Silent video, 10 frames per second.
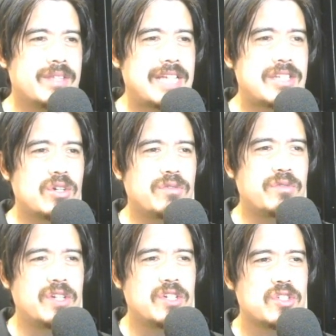That's a good
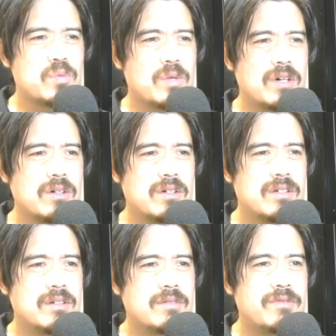finish as well.
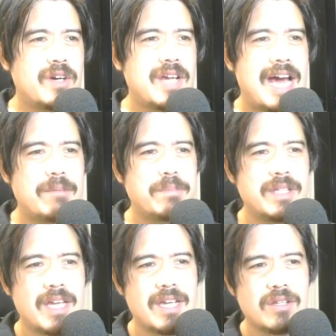Very happy
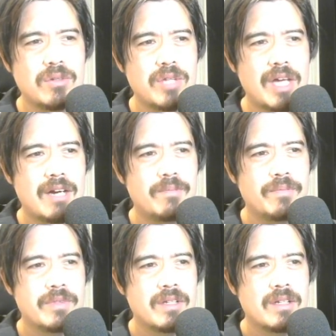that he can do that.
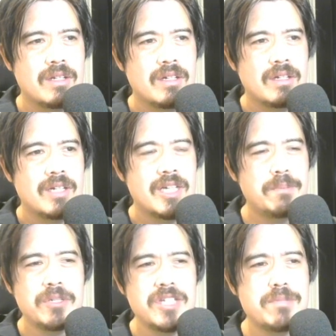He
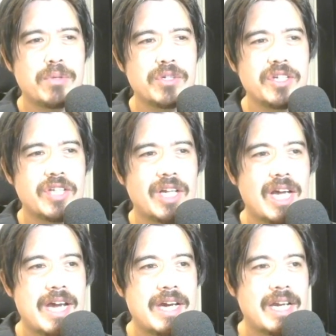puts his body on the
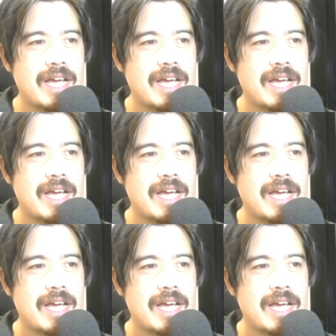line.